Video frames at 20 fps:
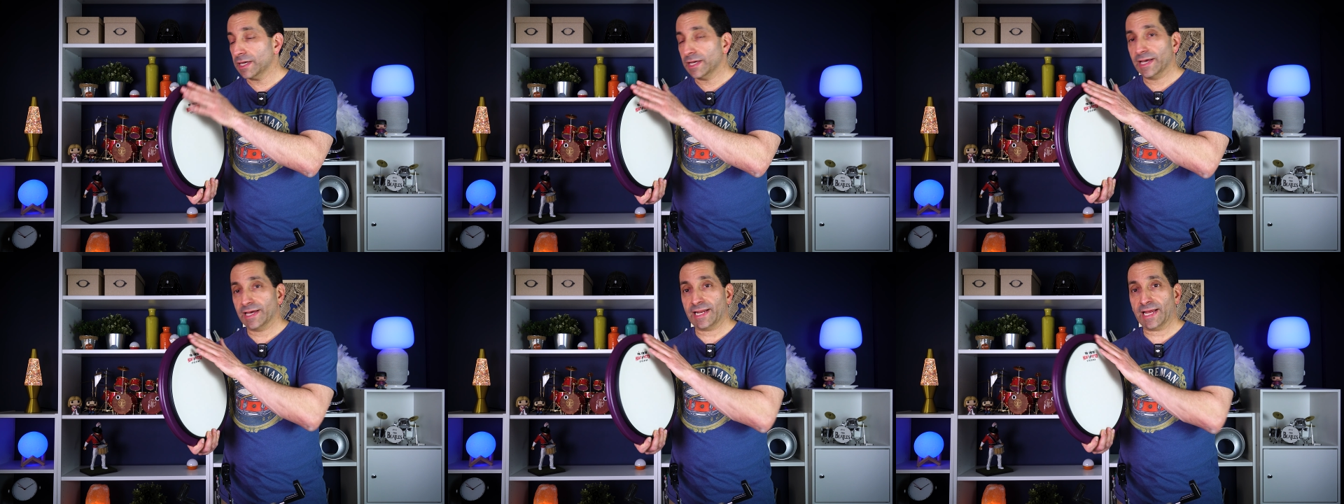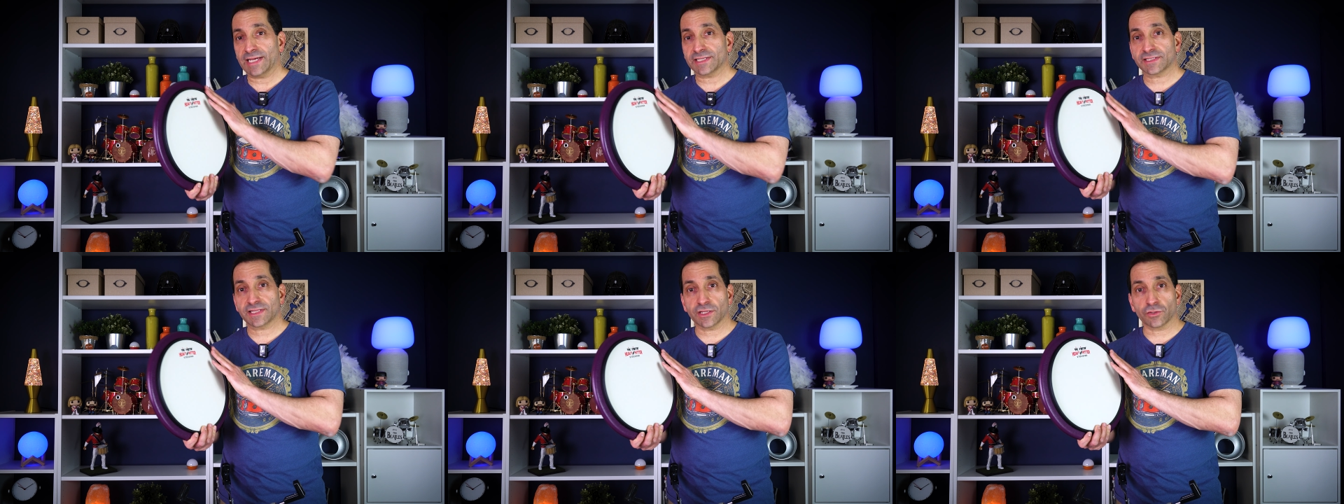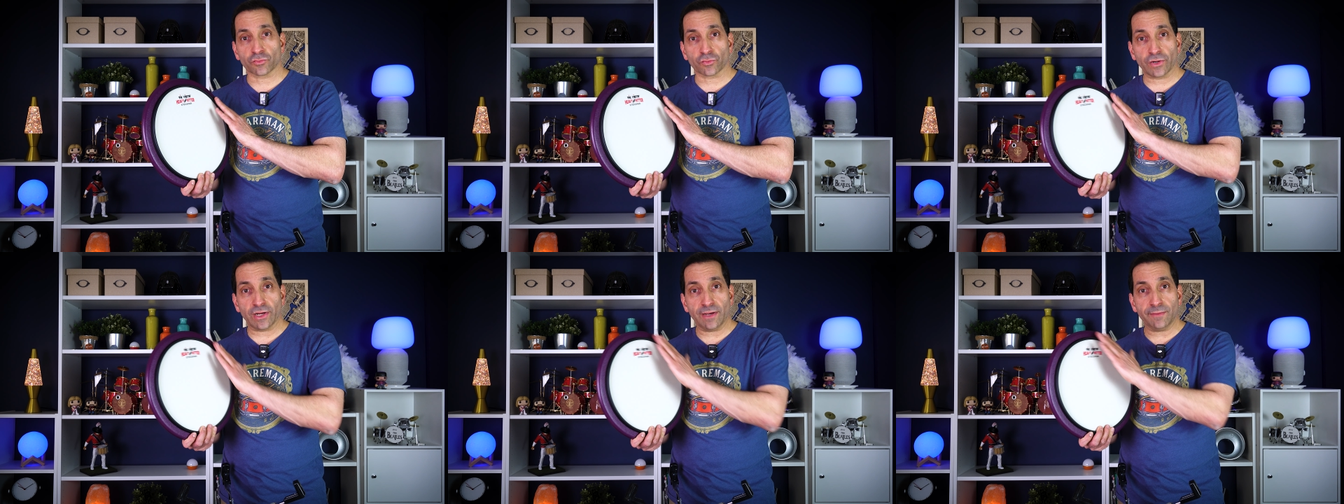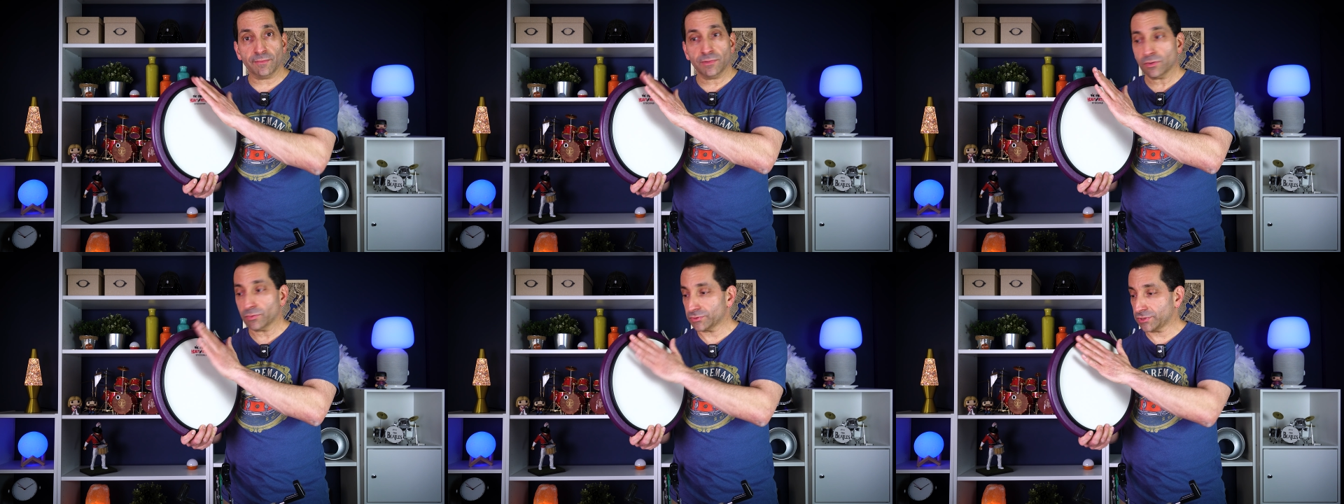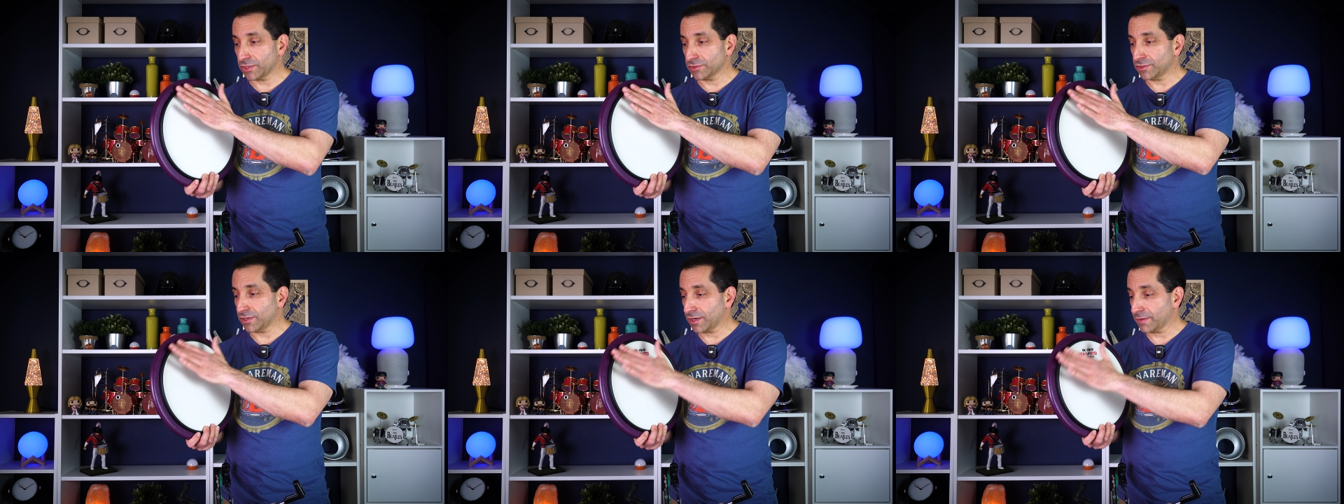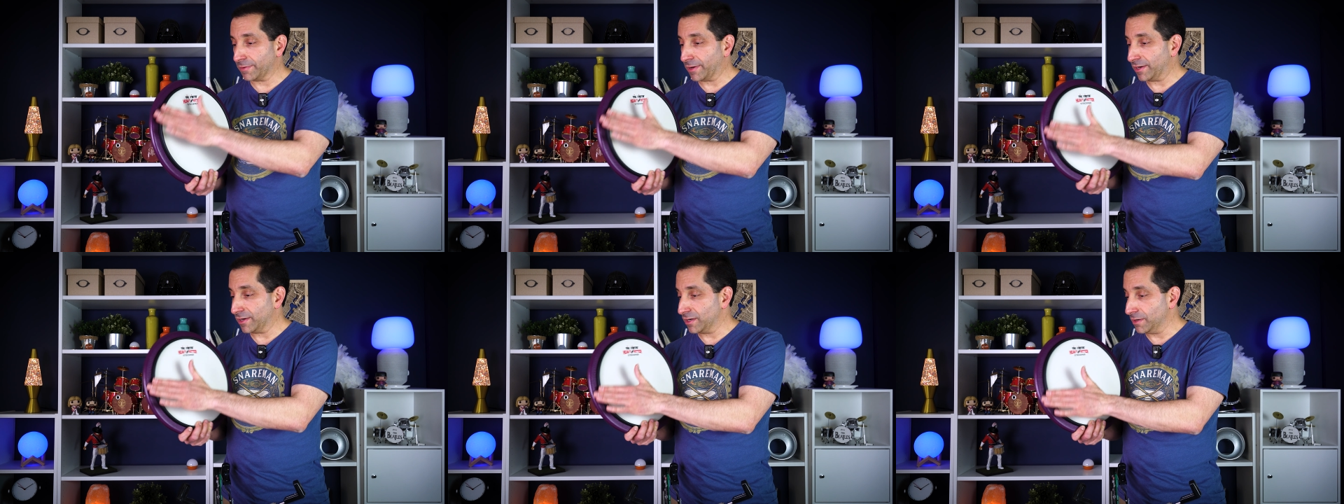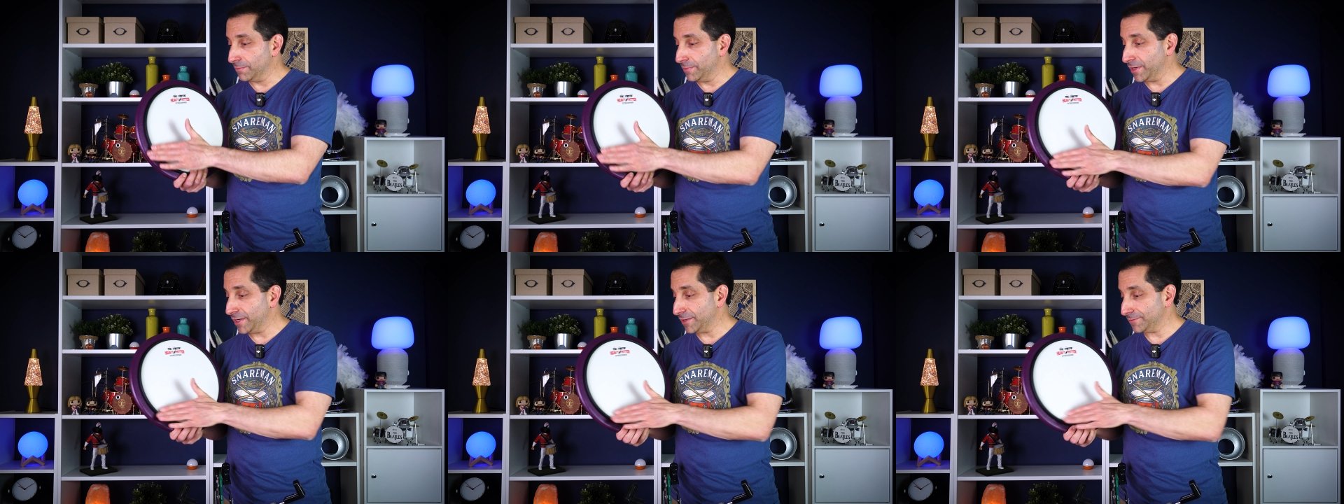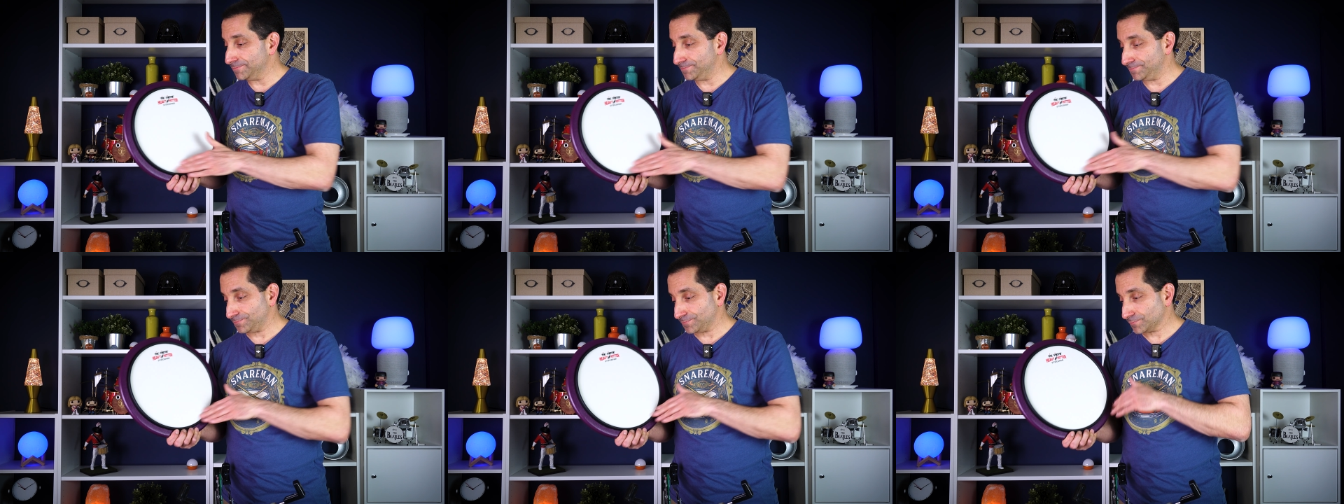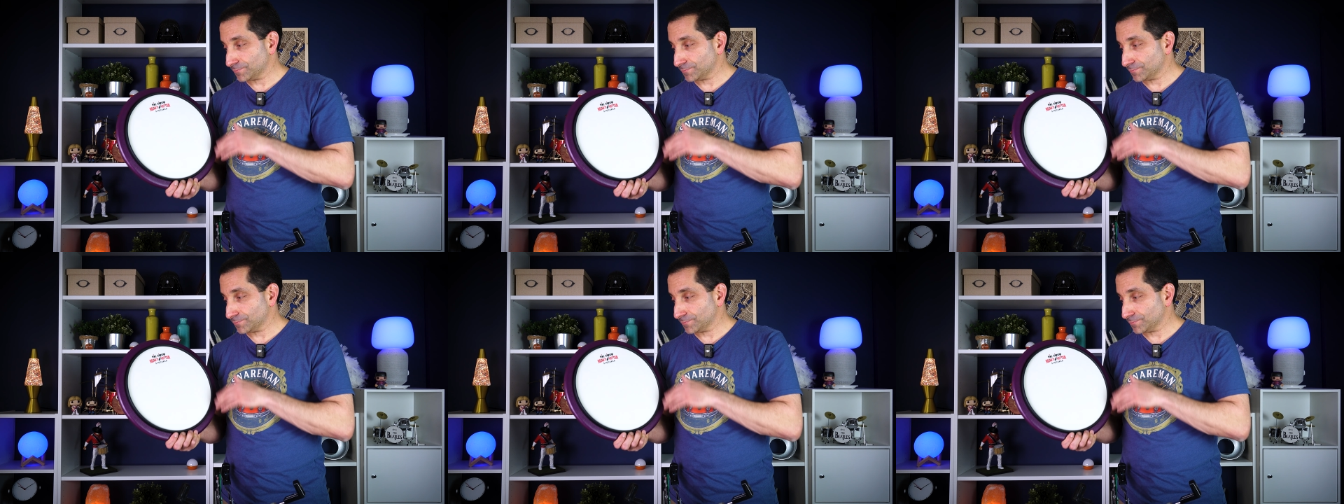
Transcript: It has the rim, which I'll talk about in a minute.